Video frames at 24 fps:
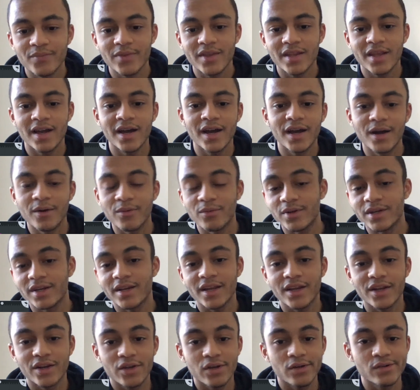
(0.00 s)
we're getting
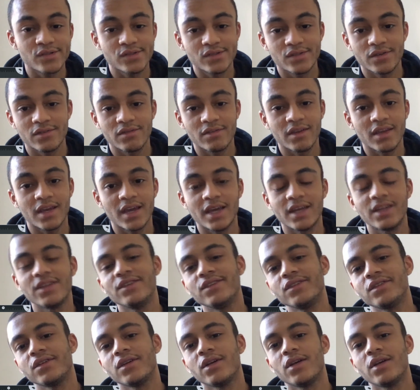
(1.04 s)
close to the end.